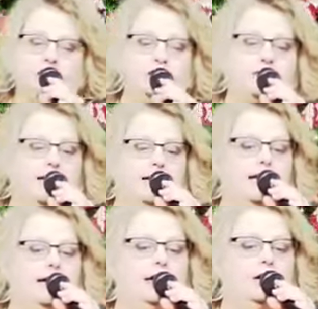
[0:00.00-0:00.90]
Just
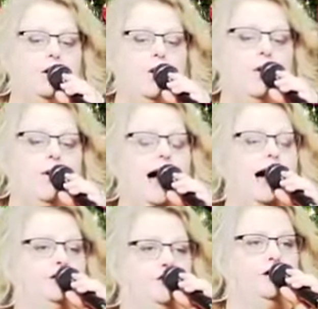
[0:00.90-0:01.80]
a little
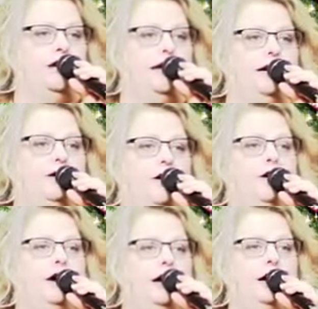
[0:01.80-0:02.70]
while to
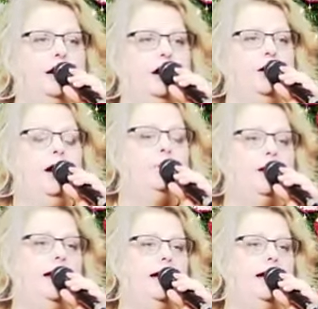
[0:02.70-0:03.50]
linger here